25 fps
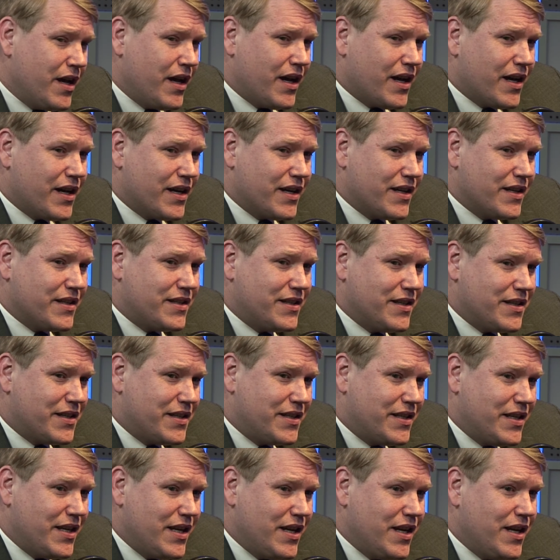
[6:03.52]
to
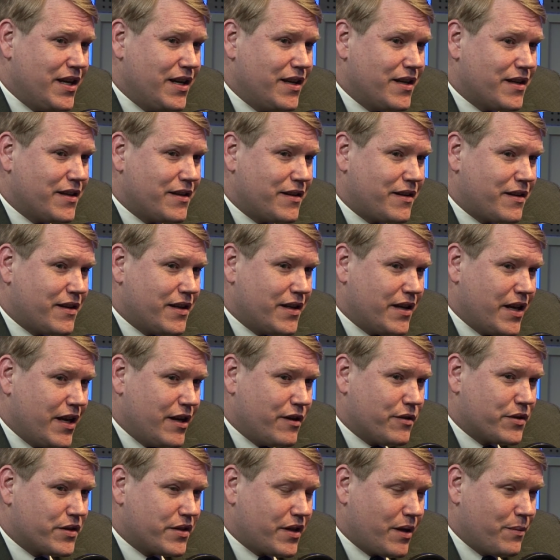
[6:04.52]
see the
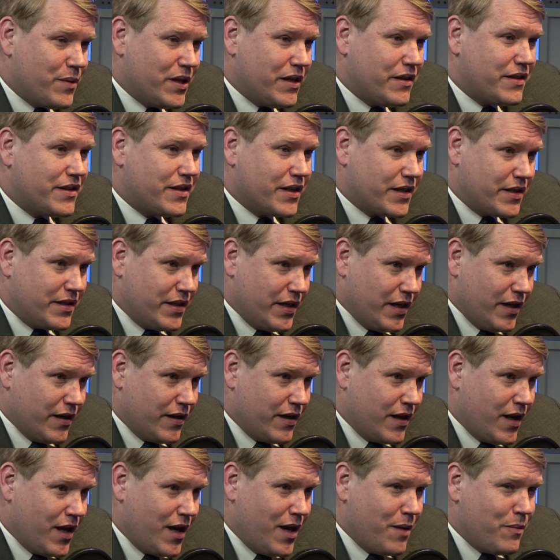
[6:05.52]
NATO summit
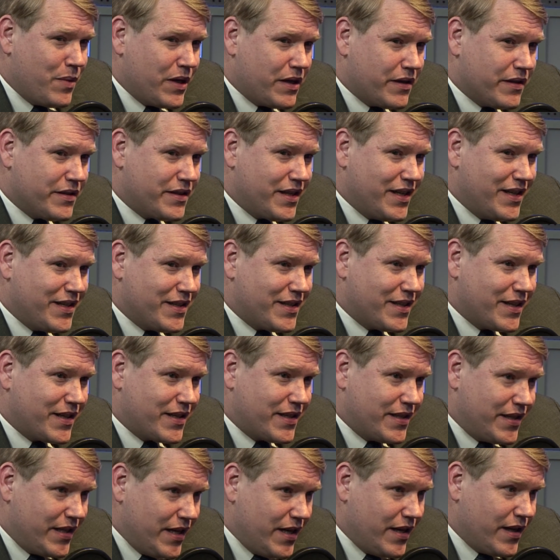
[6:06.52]
succeed. Because in
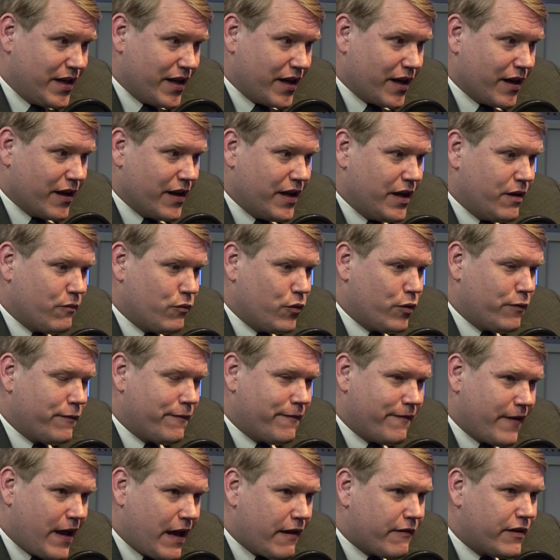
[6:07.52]
succeeding, it will
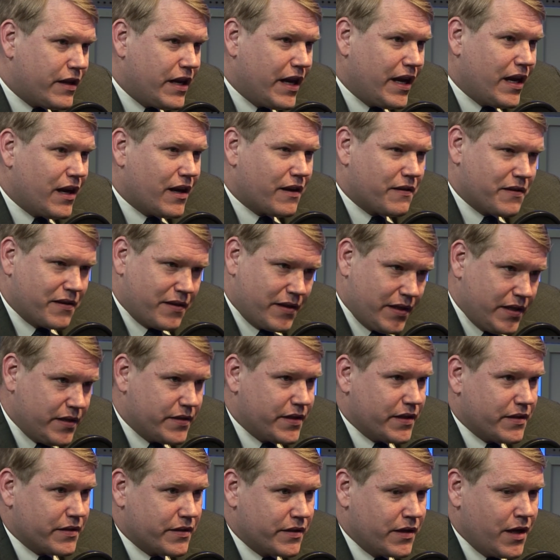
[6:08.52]
validate a
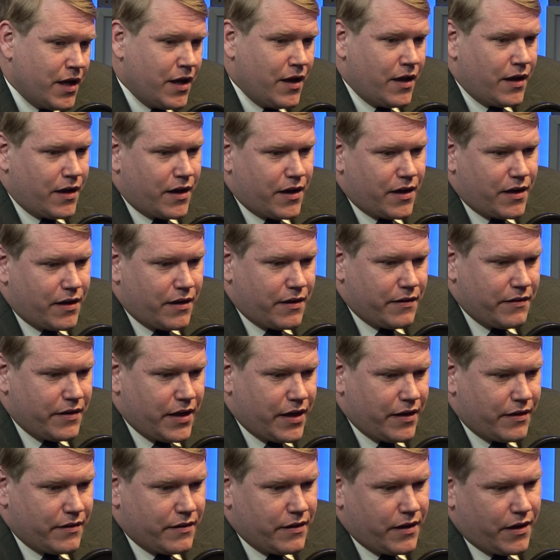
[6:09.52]
thesis
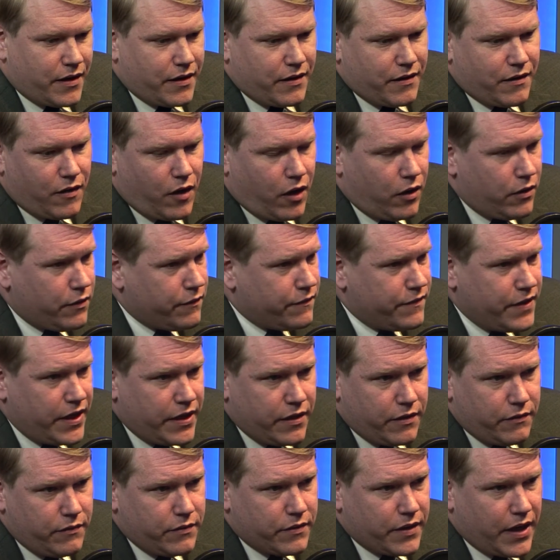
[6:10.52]
that all of
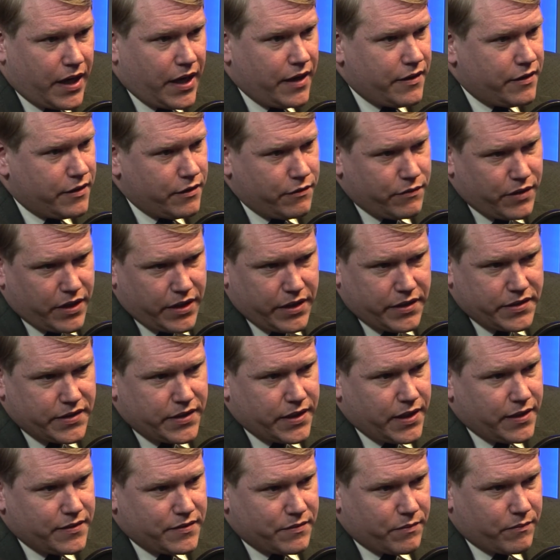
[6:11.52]
NATO and the United
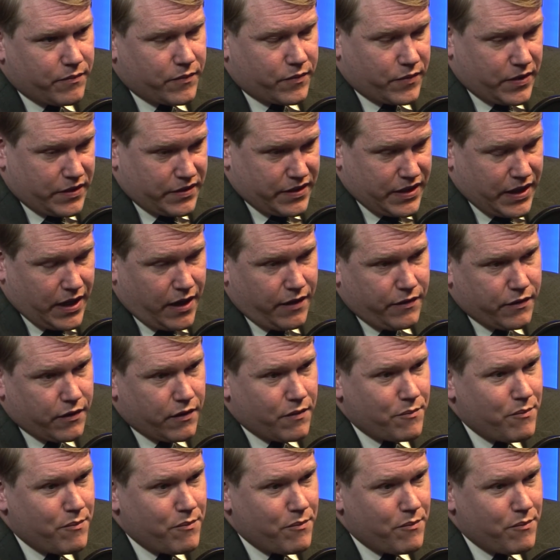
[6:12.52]
States together